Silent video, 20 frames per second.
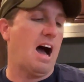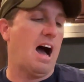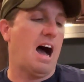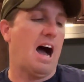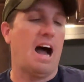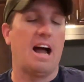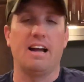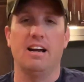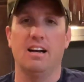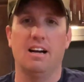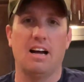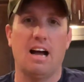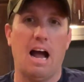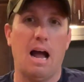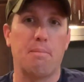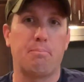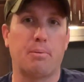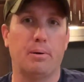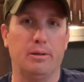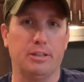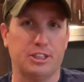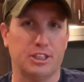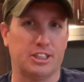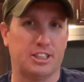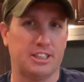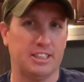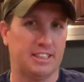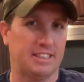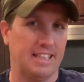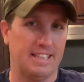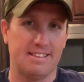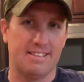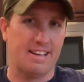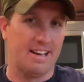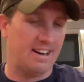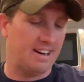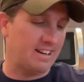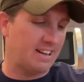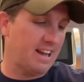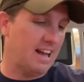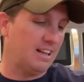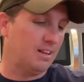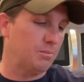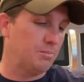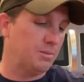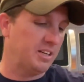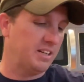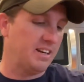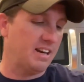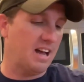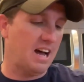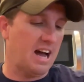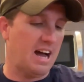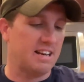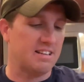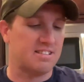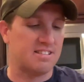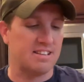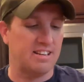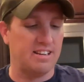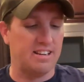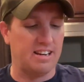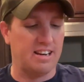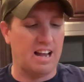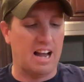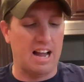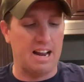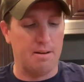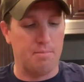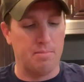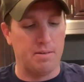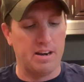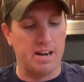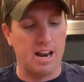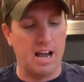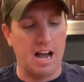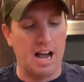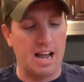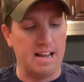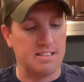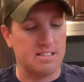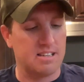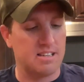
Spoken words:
I purchased this antenna. Callum did not send it. I am not